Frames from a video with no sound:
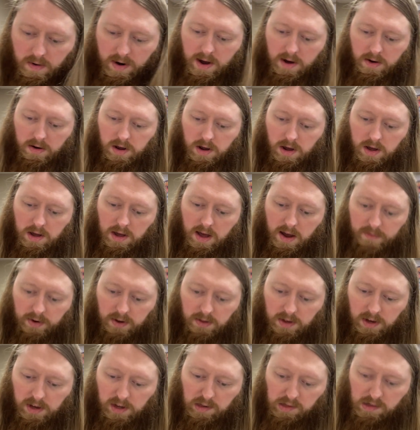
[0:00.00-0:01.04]
around.
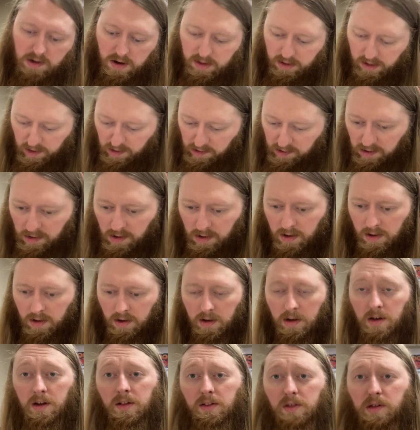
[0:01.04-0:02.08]
Everything is on this,
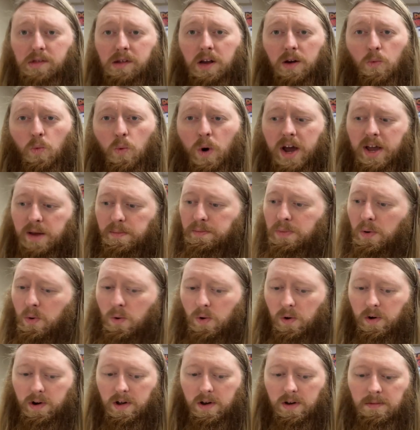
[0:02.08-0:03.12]
this like
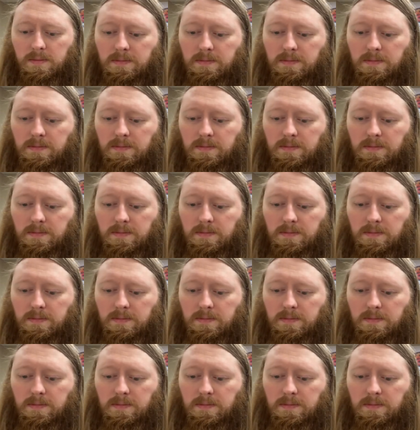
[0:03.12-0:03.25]
whiteboard.